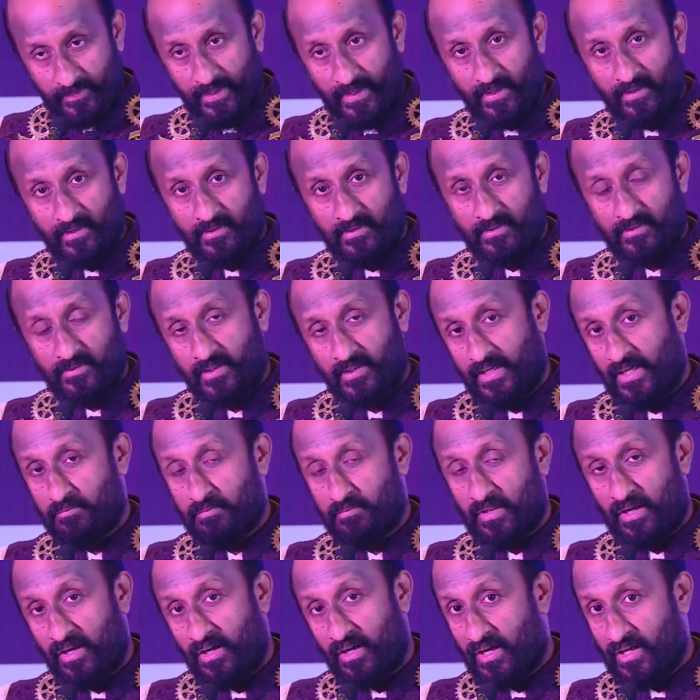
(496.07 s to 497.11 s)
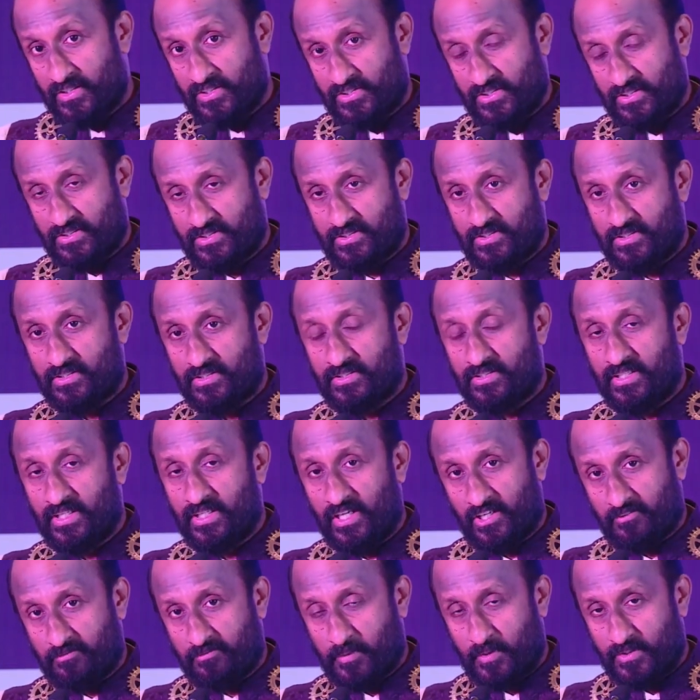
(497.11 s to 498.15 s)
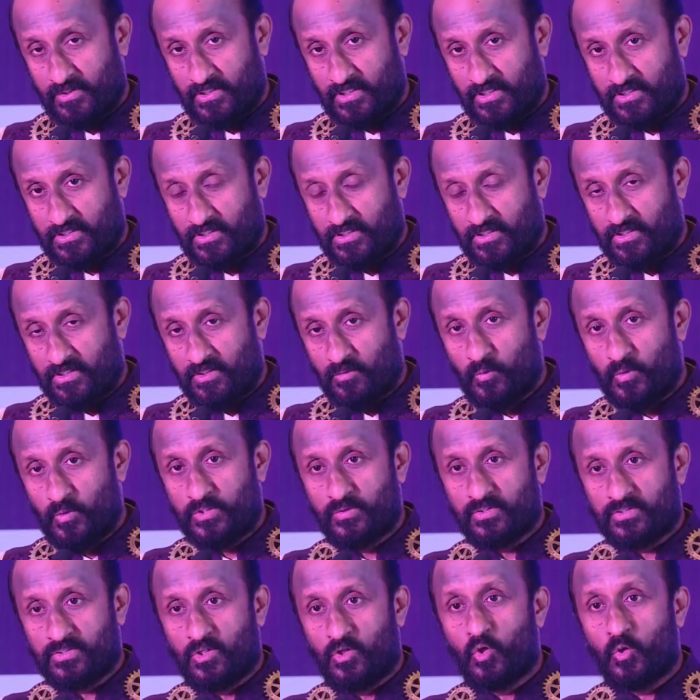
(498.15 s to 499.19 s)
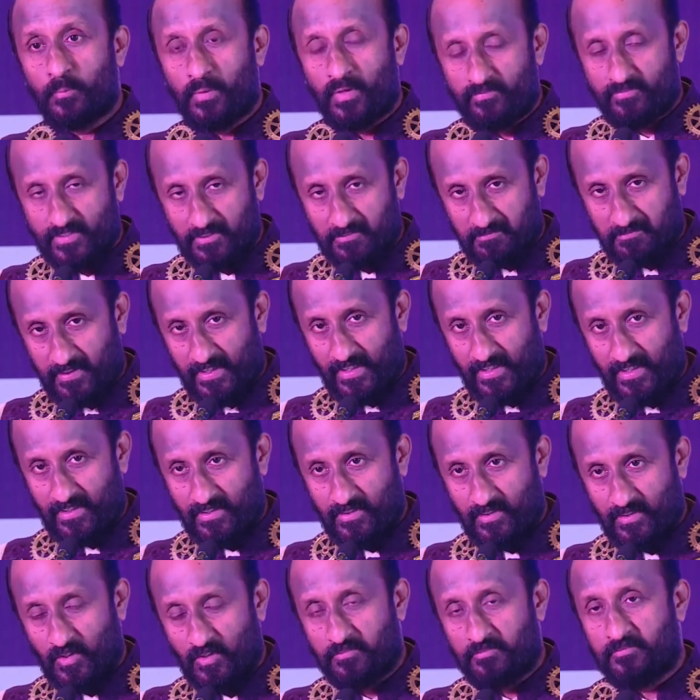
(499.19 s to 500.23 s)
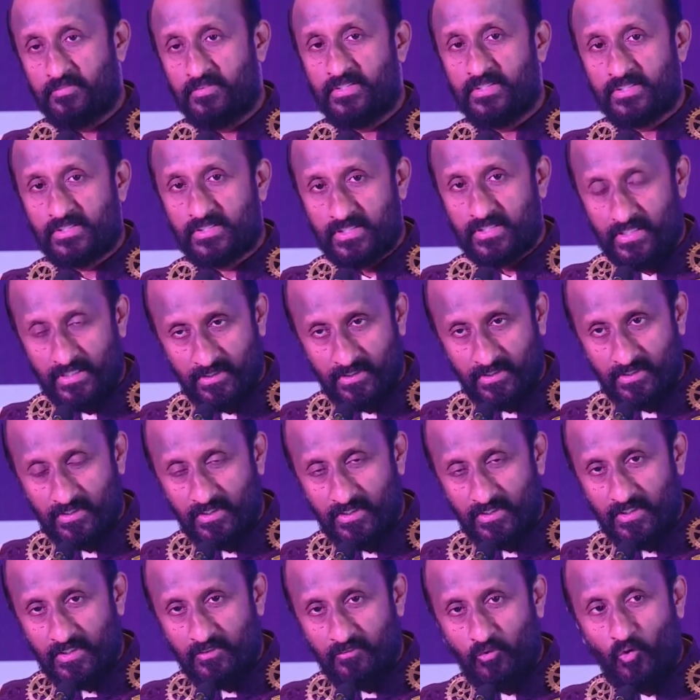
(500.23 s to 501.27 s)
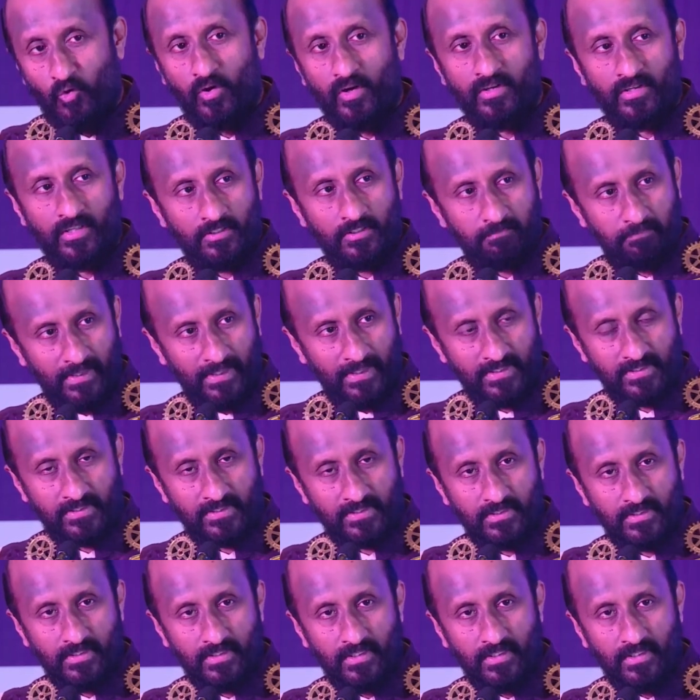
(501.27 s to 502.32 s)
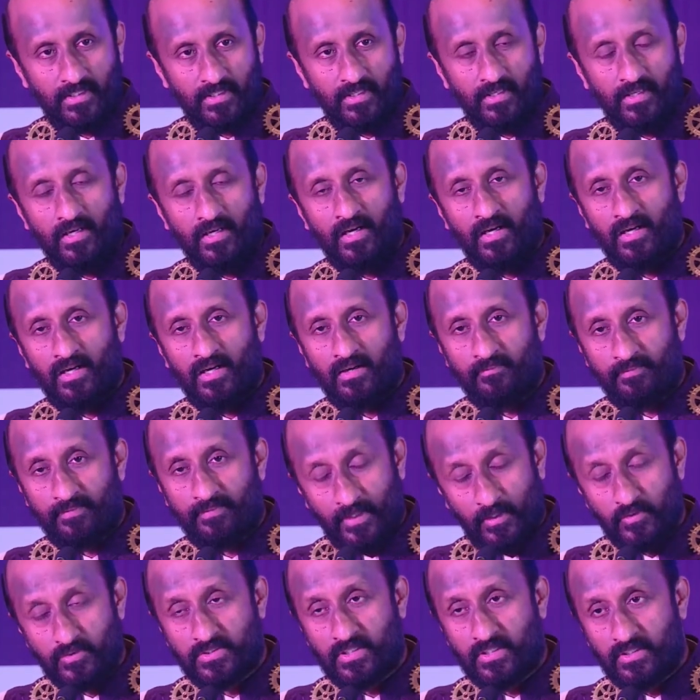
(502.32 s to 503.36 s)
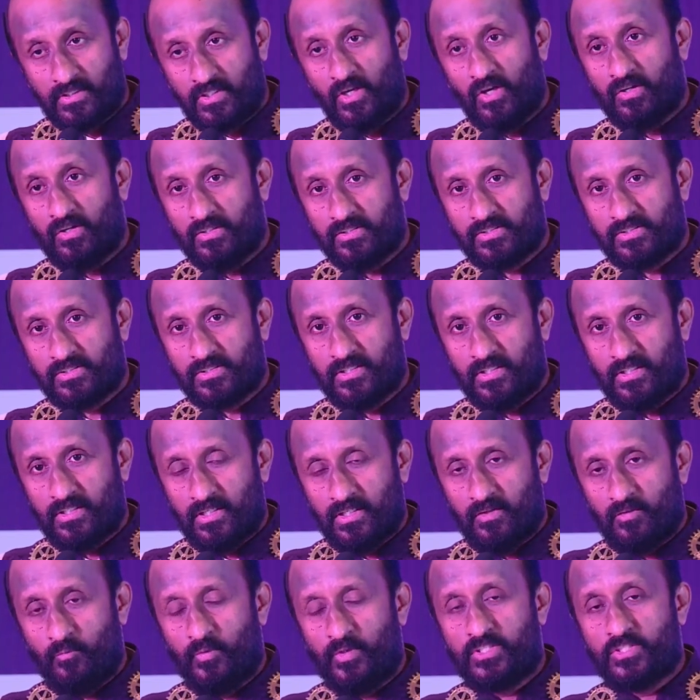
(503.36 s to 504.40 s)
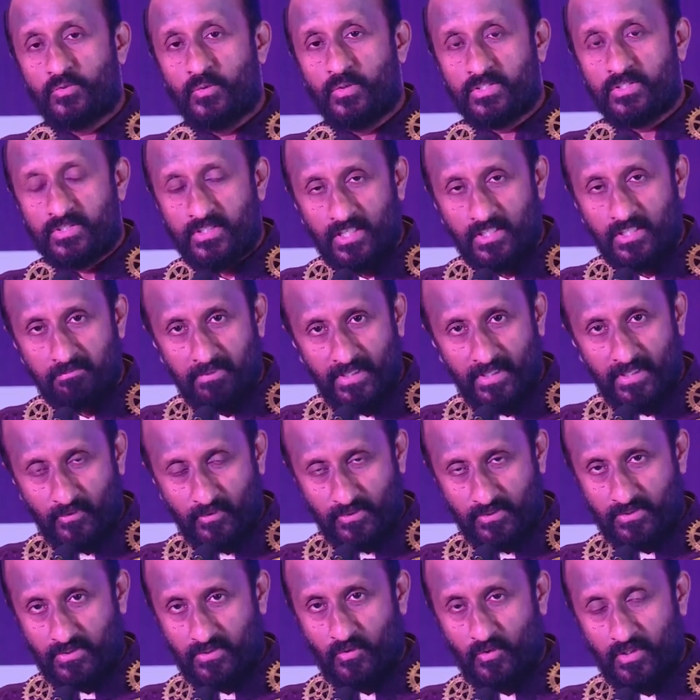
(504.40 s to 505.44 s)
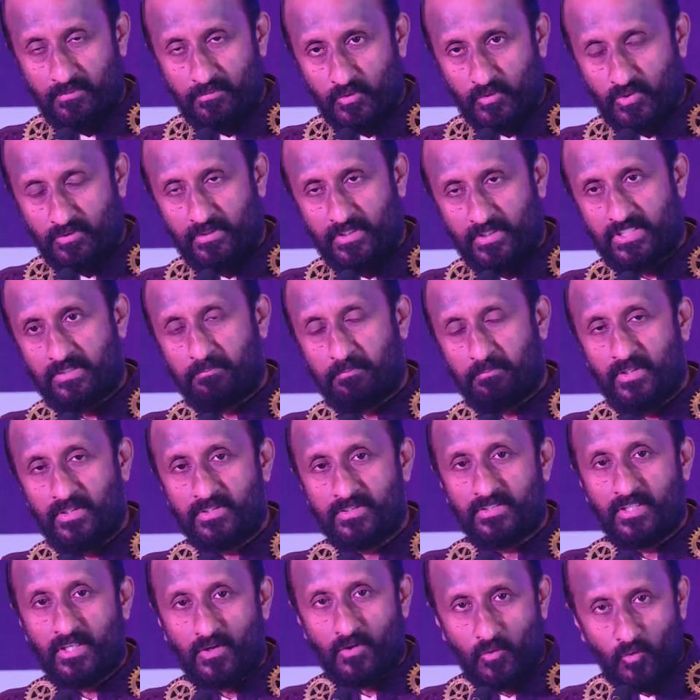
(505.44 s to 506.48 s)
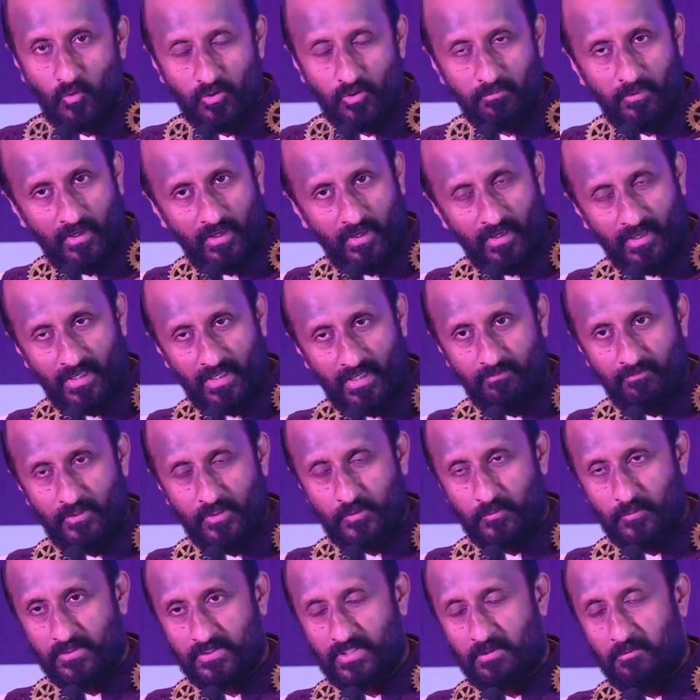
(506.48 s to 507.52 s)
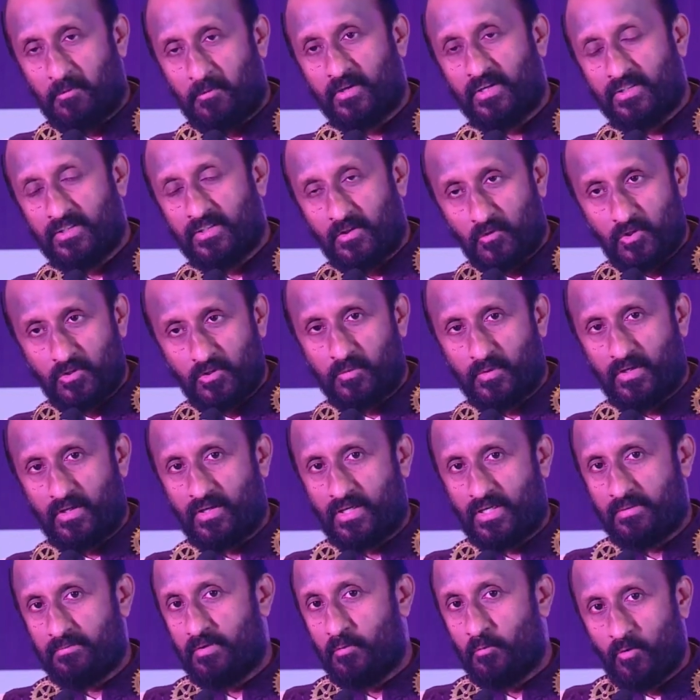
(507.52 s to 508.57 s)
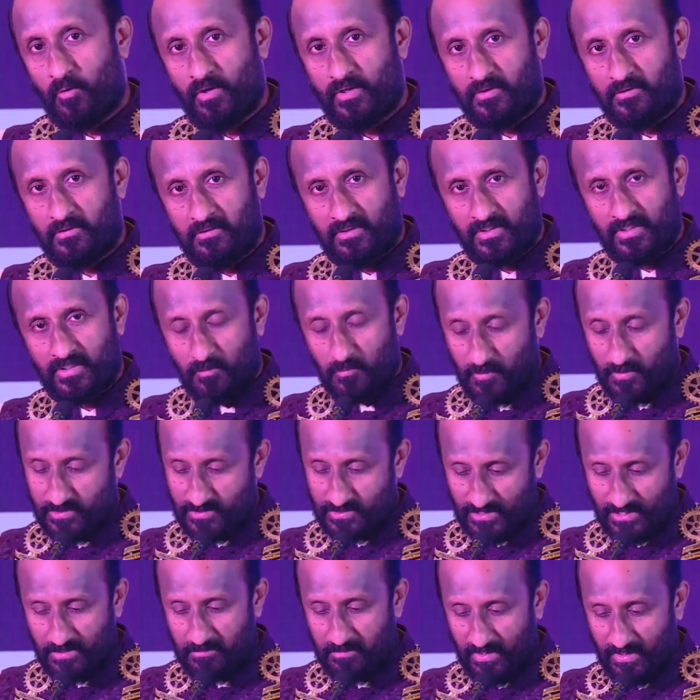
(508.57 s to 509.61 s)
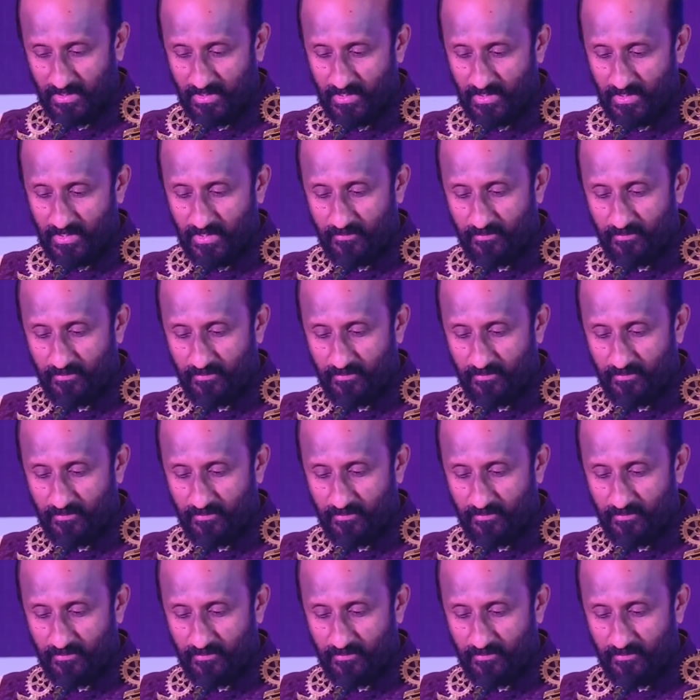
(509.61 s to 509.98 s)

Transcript: Then came the largest TRF project, which was the Hope After Fire of this year, $400,000+, which was done by Coimbatore Metropolis, the Role Model Club, which was awarded the Role Model Club Award during the award ceremony.